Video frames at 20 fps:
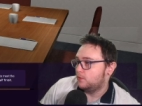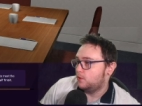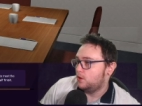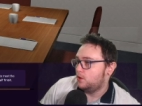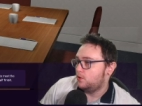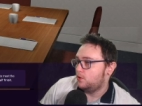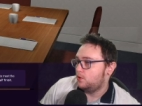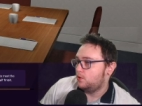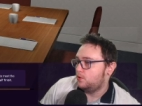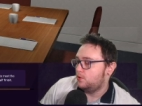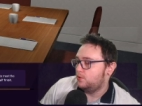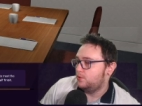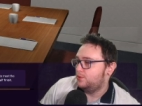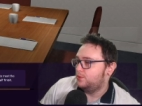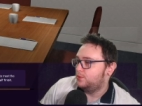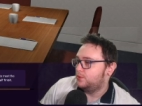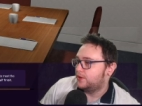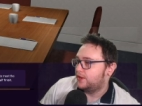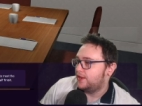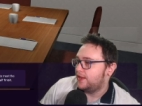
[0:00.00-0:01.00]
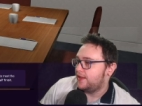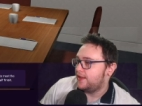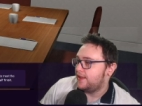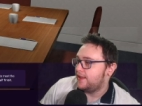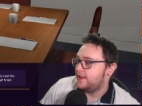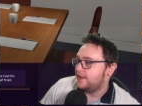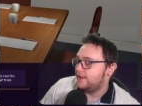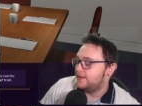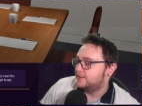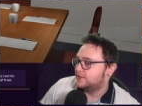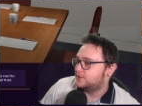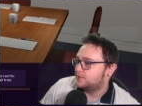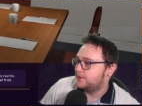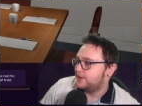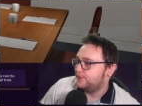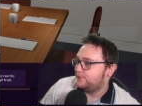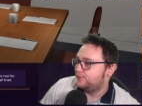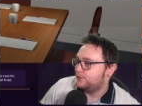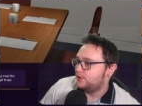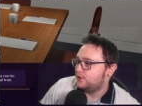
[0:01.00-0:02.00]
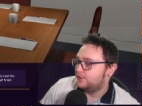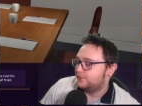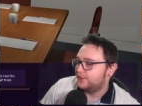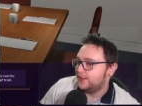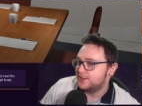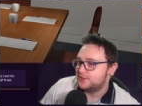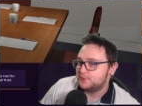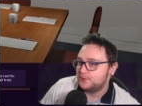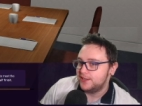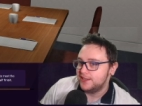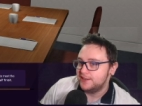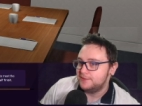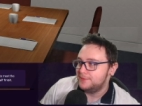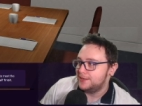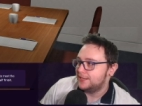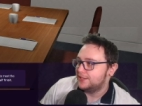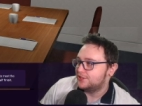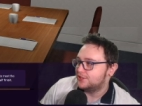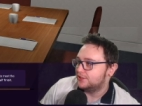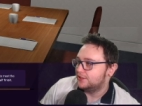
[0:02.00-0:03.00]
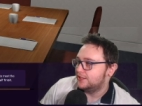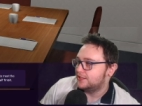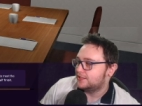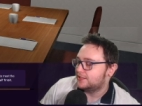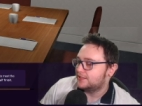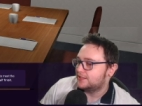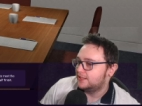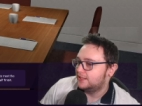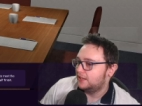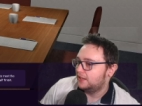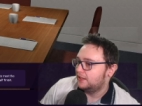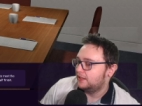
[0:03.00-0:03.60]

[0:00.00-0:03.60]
Okay, you're 24th. That's why you're managerless.